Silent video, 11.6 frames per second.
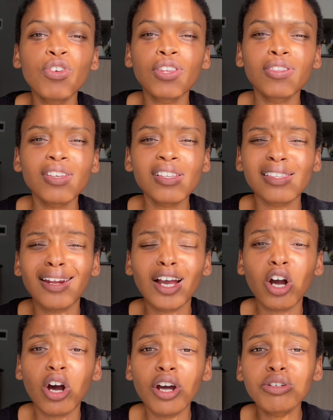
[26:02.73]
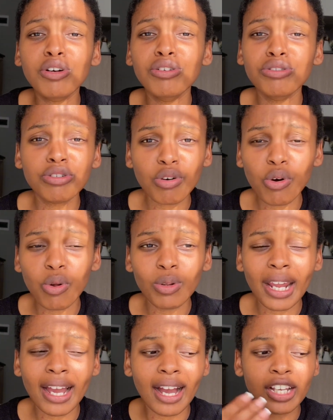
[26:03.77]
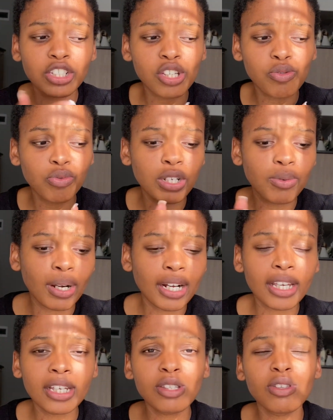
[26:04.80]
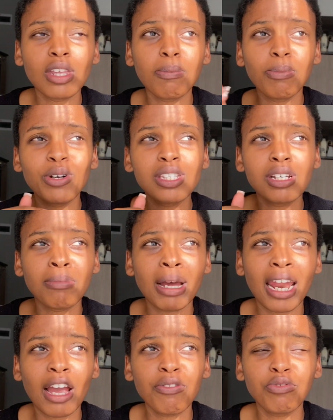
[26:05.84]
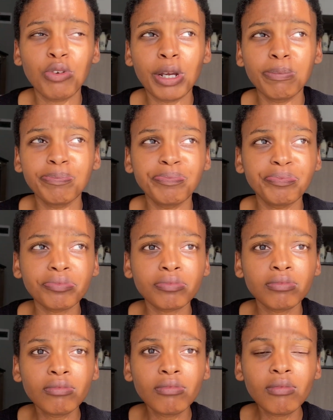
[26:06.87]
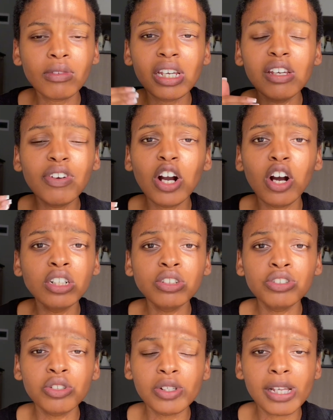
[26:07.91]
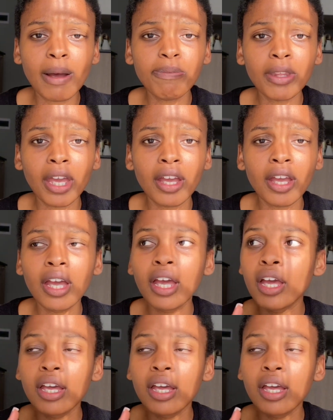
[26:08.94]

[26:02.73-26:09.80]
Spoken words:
the things that I can't control. Like, I just really want to get to that point in my life where if I can't control something,